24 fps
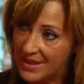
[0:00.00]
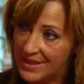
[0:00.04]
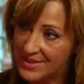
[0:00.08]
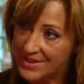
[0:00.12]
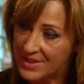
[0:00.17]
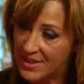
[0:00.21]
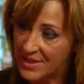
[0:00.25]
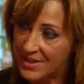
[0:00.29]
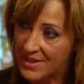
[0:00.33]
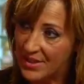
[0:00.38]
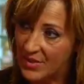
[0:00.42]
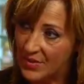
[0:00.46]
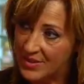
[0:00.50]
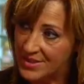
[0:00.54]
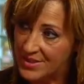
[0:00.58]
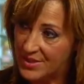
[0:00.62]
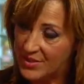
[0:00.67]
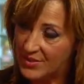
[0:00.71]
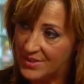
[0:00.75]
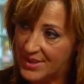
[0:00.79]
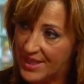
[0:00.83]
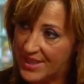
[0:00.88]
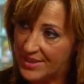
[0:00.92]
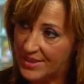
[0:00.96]
is it
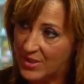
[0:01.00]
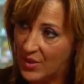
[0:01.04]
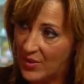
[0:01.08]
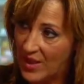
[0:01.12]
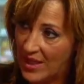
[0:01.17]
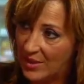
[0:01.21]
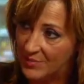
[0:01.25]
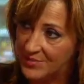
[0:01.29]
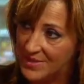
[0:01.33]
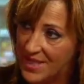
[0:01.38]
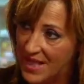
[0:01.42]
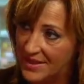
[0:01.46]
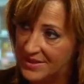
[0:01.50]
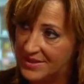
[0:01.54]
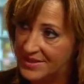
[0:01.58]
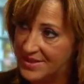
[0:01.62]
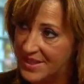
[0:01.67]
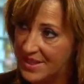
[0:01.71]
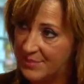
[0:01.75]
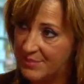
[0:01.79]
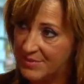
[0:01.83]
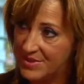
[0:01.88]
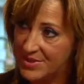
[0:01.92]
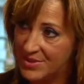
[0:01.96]
okay, go help daddy
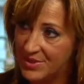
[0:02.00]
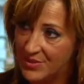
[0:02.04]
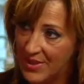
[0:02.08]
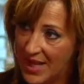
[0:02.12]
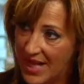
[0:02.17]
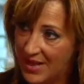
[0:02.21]
set up his new